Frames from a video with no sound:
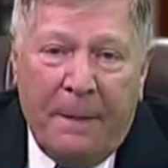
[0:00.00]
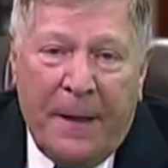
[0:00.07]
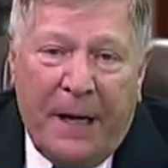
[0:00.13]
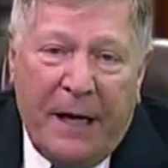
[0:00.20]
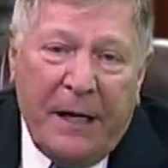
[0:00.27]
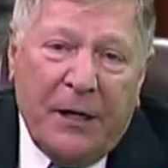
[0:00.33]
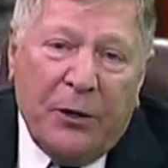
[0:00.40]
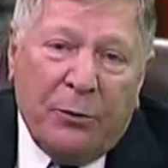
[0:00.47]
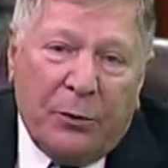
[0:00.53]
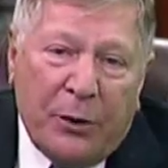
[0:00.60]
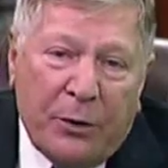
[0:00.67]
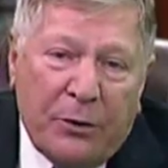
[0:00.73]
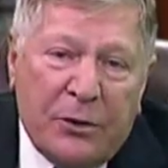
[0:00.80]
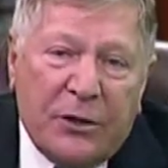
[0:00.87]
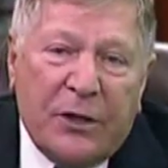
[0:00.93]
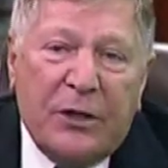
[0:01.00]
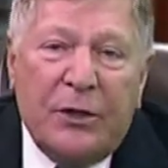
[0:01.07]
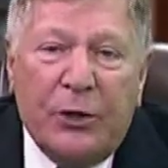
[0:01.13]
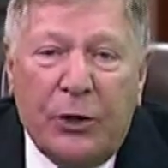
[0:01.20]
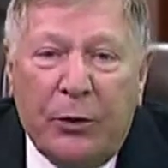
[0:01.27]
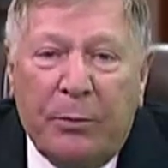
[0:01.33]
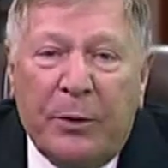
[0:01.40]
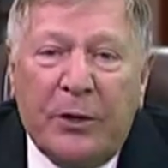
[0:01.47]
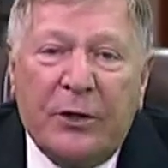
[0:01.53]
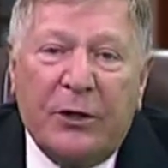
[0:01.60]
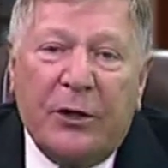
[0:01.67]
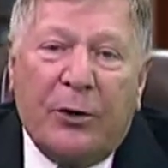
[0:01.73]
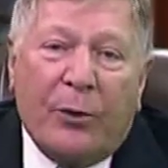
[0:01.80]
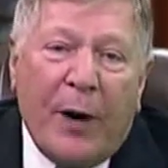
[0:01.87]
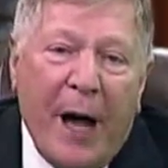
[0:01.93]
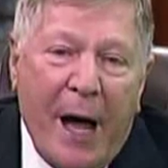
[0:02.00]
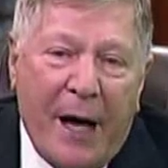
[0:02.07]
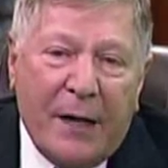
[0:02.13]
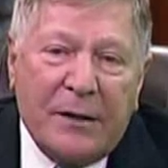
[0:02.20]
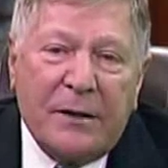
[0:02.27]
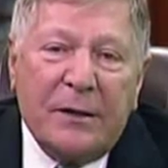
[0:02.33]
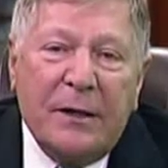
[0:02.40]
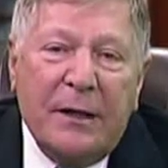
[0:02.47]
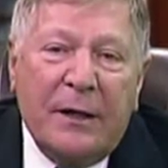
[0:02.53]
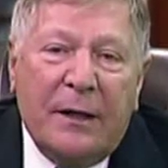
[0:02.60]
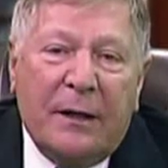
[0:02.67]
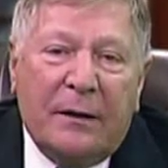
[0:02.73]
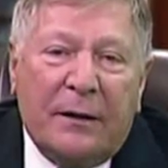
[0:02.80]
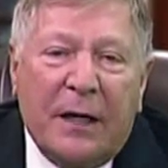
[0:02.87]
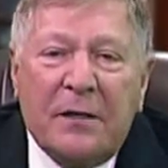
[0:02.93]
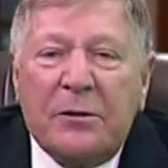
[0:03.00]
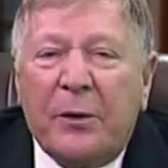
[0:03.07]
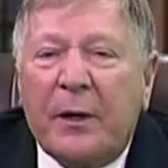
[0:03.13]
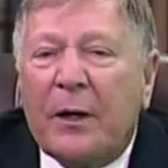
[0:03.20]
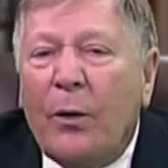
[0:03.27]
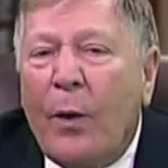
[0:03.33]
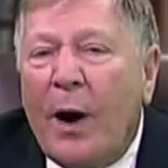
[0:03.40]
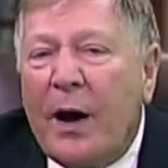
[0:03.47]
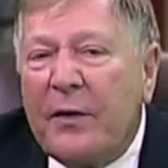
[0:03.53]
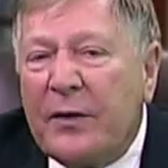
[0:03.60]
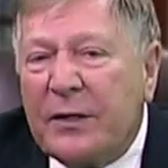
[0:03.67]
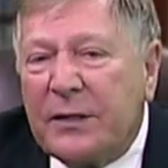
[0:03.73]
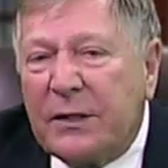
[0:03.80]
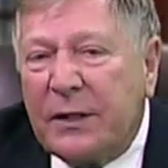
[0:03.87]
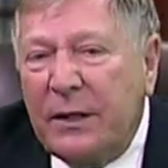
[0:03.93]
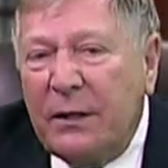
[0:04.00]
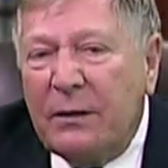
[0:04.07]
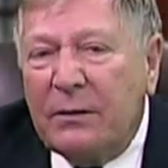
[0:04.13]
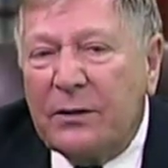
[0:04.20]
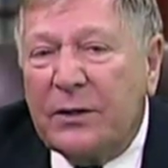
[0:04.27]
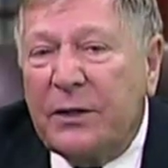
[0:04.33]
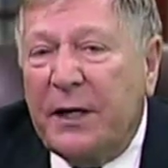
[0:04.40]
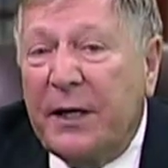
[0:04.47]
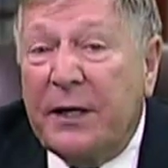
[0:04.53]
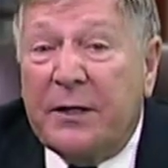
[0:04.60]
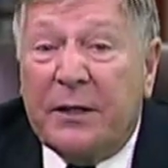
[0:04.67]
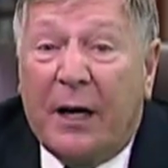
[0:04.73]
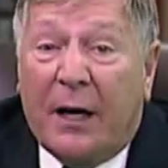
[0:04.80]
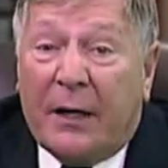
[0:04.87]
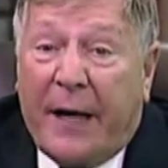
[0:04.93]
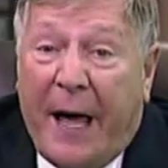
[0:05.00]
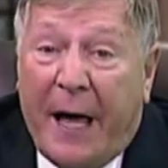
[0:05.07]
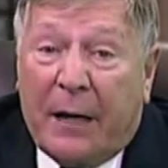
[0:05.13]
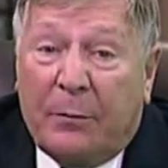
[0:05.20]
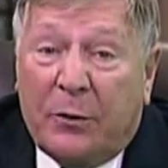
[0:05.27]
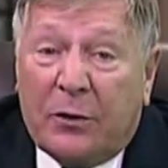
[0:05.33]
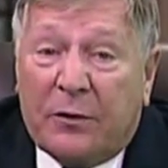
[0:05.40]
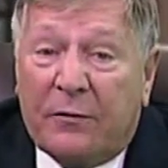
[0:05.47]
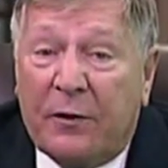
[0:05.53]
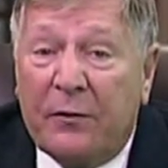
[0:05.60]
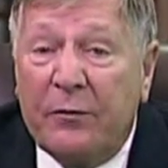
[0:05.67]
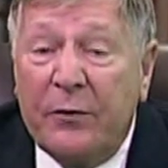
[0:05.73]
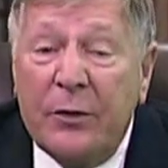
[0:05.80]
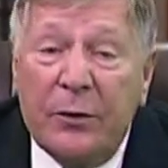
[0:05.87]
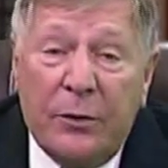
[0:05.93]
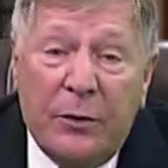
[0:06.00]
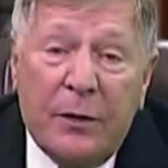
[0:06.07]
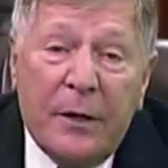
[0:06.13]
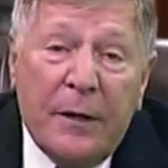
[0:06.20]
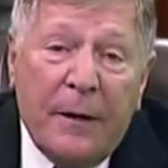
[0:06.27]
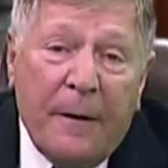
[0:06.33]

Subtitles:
Eating roots and tubers and grass doesn't require the skills needed to hunt animals for food.